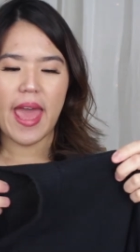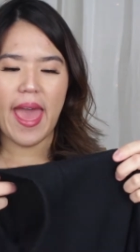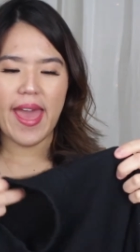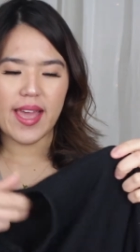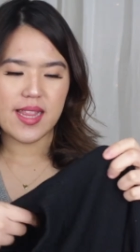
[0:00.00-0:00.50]

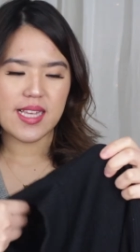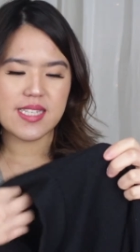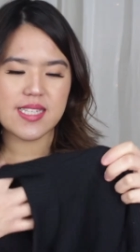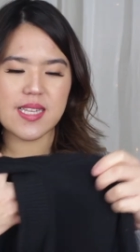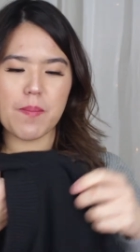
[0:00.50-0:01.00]
And
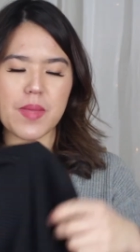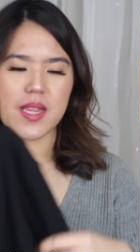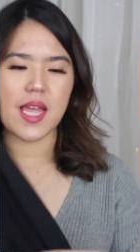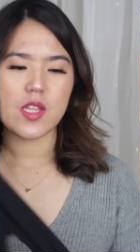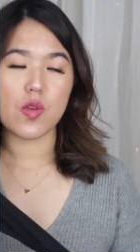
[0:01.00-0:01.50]
it's
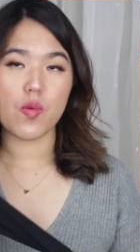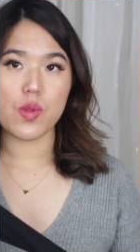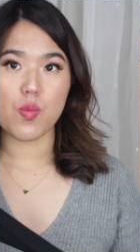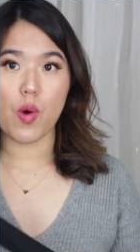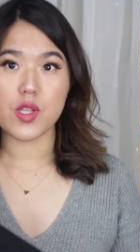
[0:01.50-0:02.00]
something that you
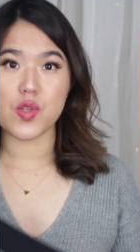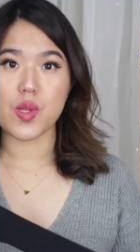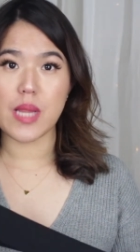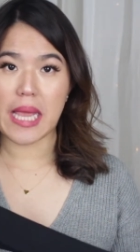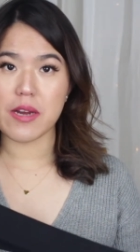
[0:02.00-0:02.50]
would want to
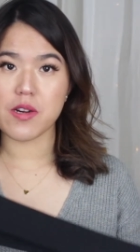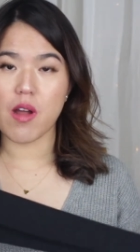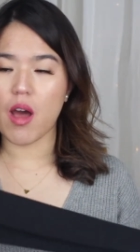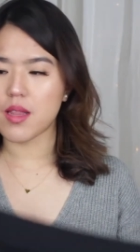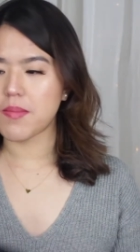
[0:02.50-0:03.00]
layer
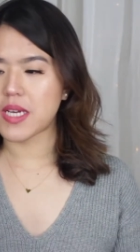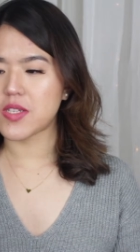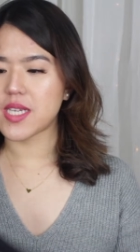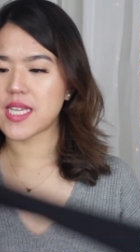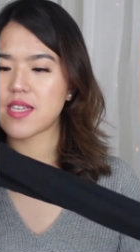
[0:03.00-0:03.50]
on
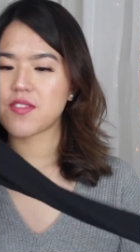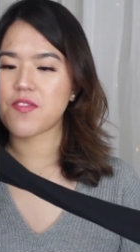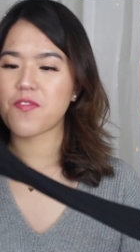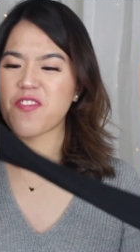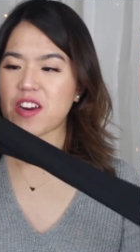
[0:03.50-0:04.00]
because it is
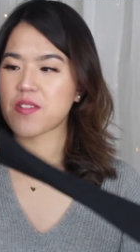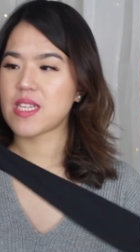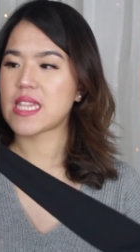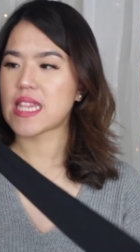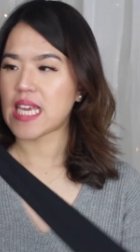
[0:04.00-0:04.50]

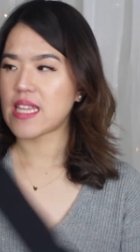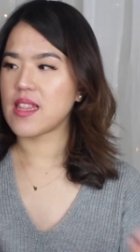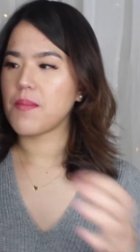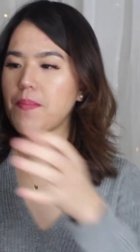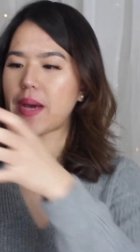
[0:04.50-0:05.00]
fairly
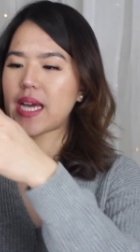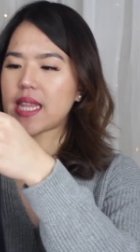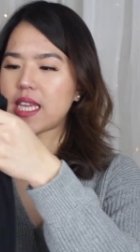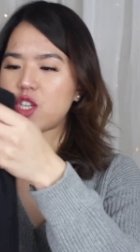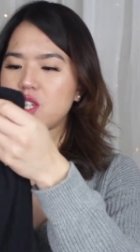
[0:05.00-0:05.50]
thin,
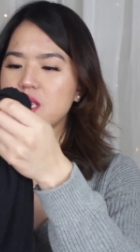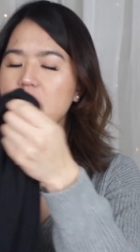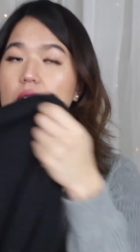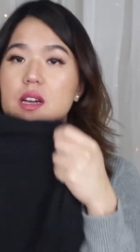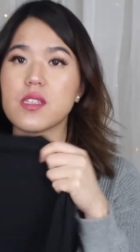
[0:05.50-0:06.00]
but it just
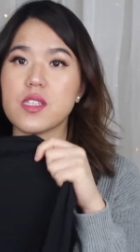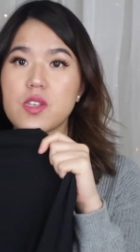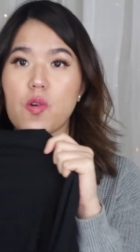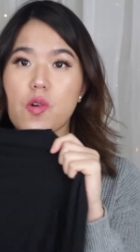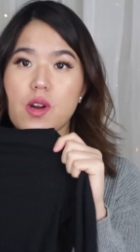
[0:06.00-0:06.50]
hugs
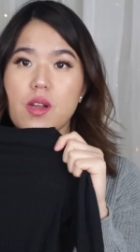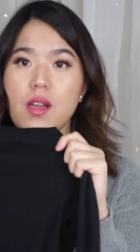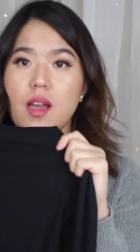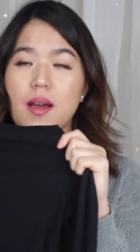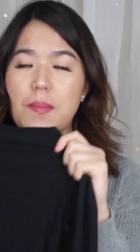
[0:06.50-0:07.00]
your
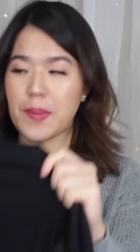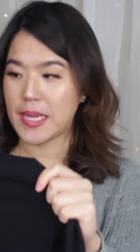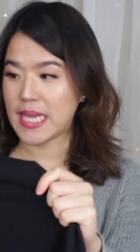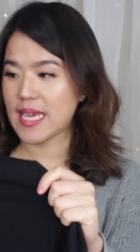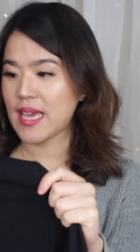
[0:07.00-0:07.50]

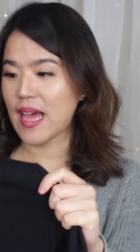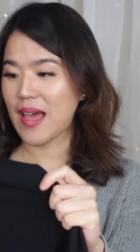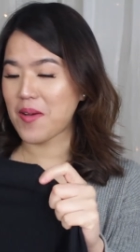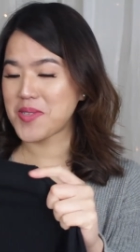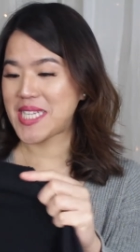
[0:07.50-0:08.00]
body,
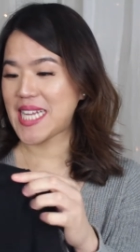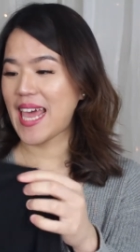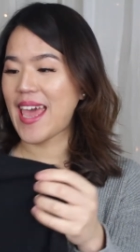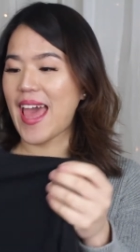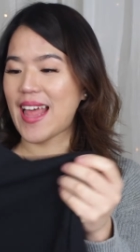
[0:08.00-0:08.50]
I would
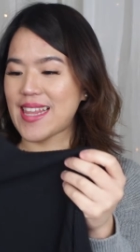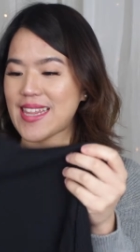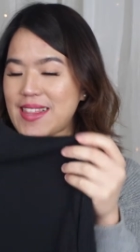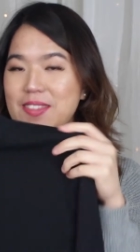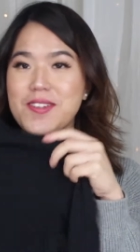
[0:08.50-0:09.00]
say, and
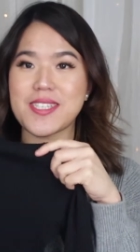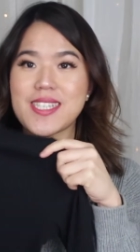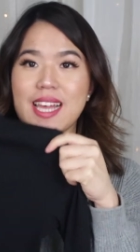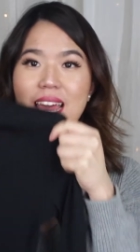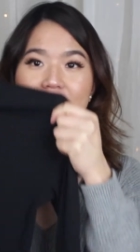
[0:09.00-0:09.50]
it
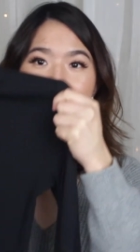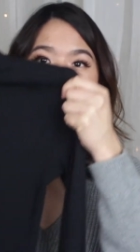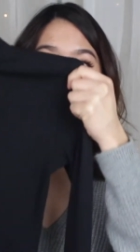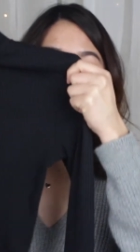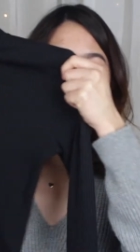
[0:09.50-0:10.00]
looks,
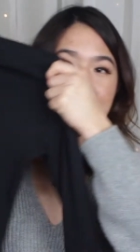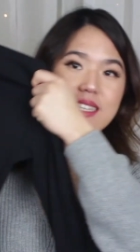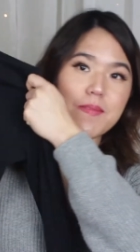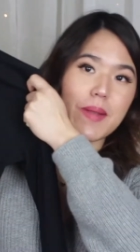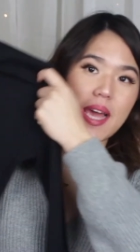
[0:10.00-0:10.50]
and it
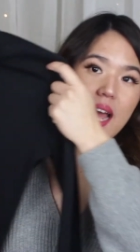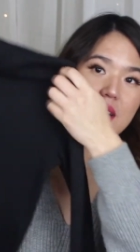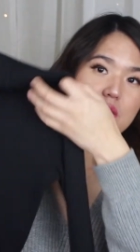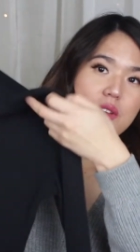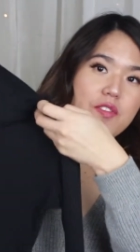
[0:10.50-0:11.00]
is black. I
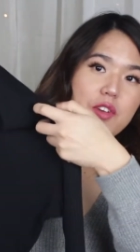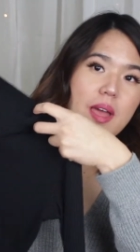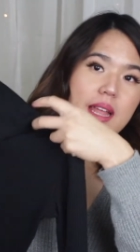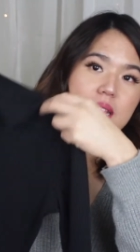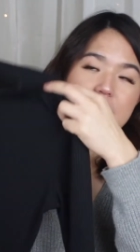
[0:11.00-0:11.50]
don't know if you
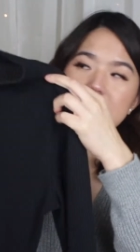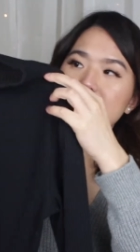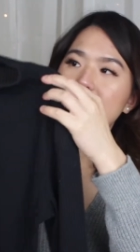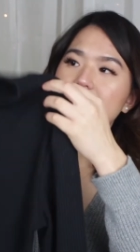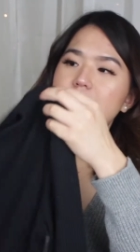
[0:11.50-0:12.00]
can
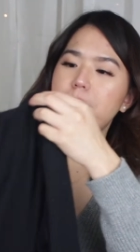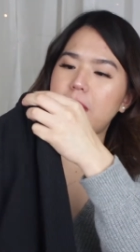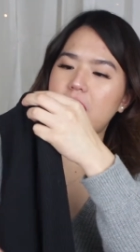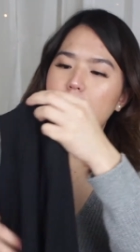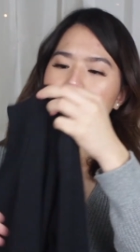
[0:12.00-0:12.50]
see it,
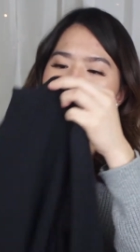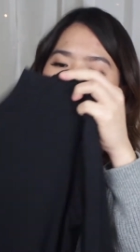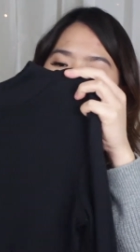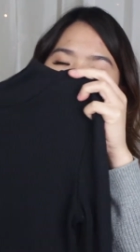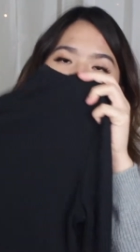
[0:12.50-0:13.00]
pick up in the
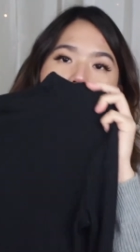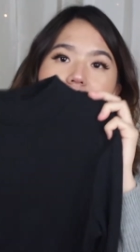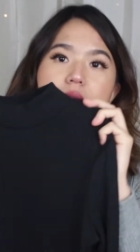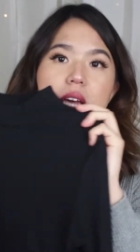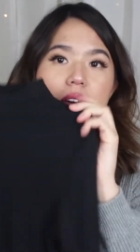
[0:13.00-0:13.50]
camera. I'm
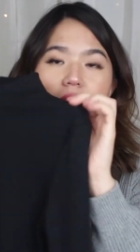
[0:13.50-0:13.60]
gonna